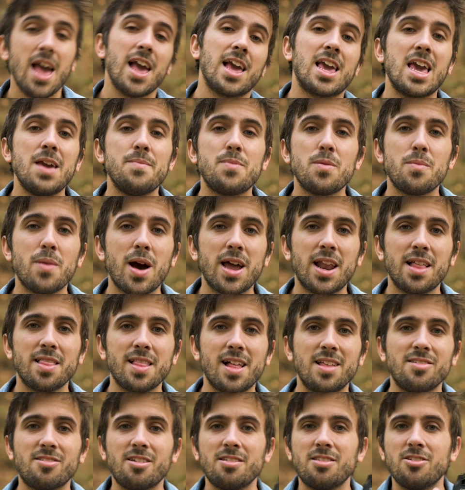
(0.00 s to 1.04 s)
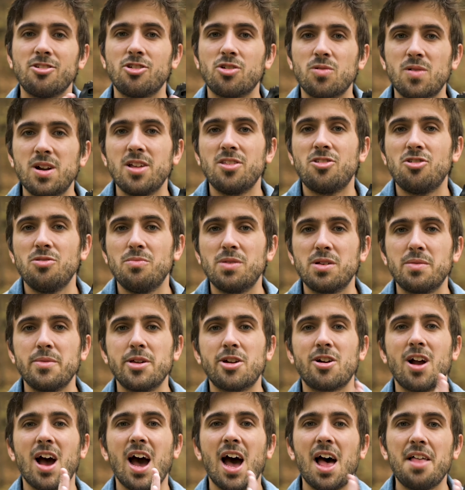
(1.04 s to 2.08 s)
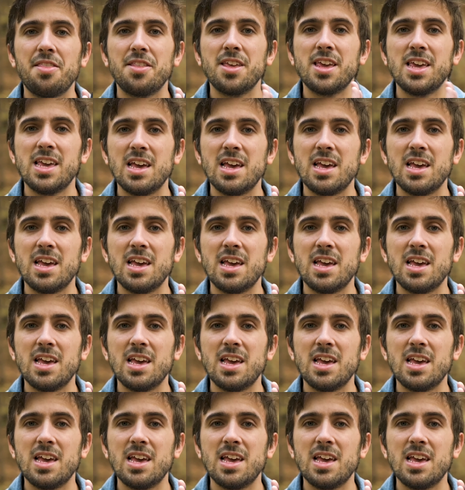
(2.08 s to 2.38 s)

And keep in mind, a lens like this 22mm on the